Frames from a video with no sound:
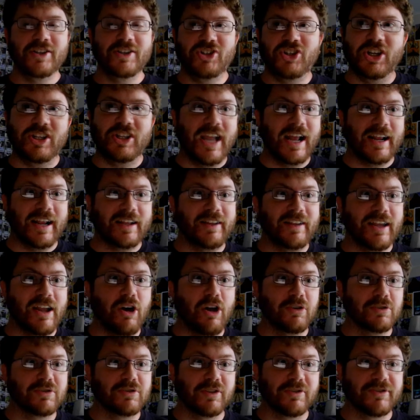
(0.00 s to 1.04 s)
genetically
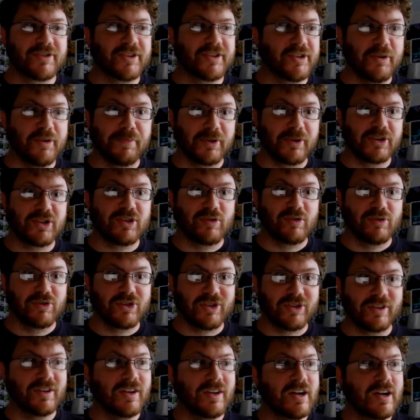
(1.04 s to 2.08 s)
altered super
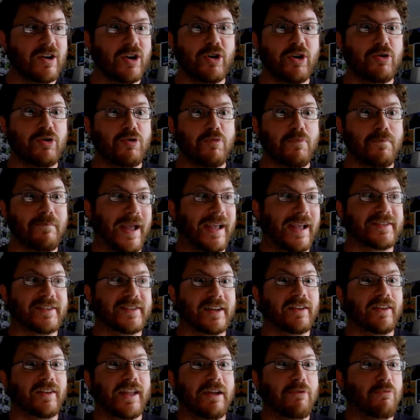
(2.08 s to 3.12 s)
soldier who
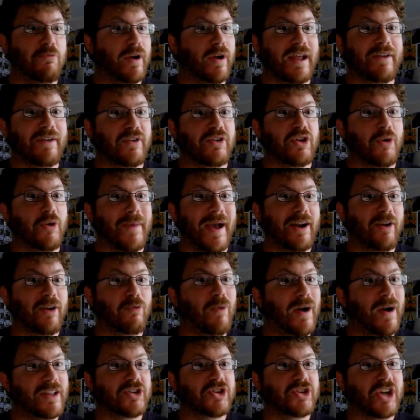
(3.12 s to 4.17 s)
basically whatever no matter
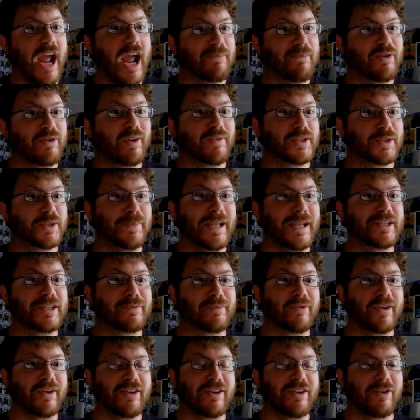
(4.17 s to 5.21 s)
what chapter of Space
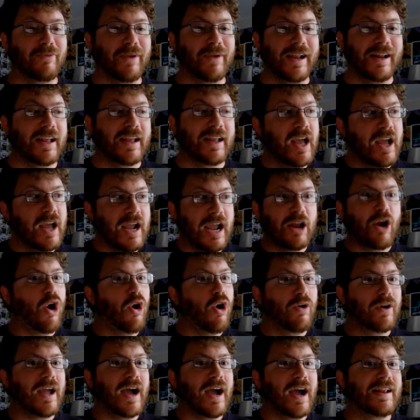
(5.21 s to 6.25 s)
Marine you're reading, it
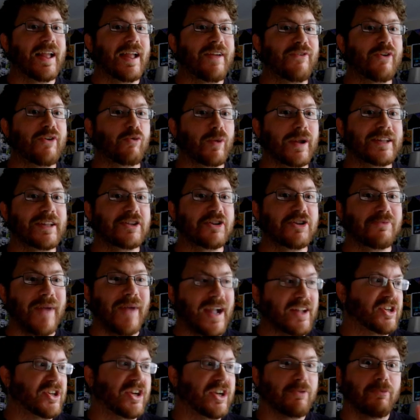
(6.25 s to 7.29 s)
all kind if you read too
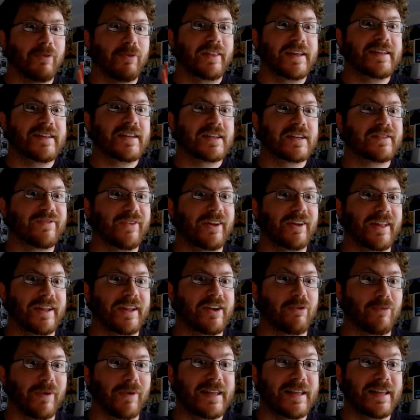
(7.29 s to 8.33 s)
much, it really does feel like
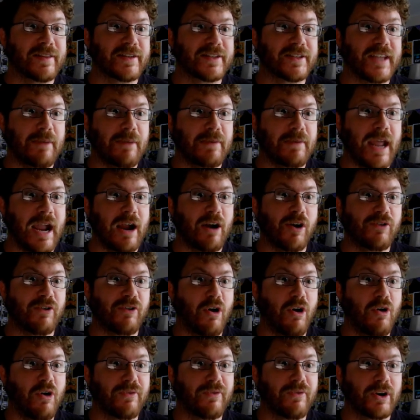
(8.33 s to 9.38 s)
you're reading the same
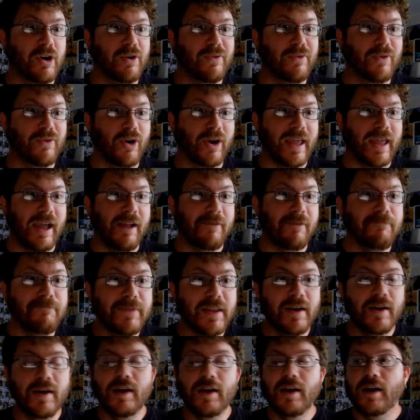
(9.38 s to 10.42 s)
character over and over again.
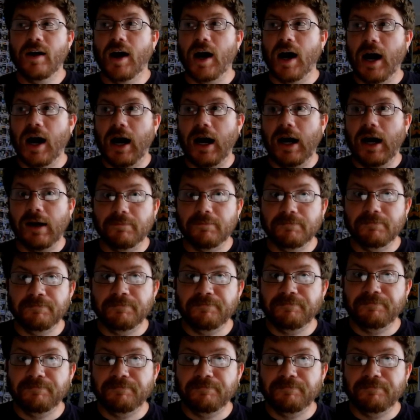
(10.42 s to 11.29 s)
Um,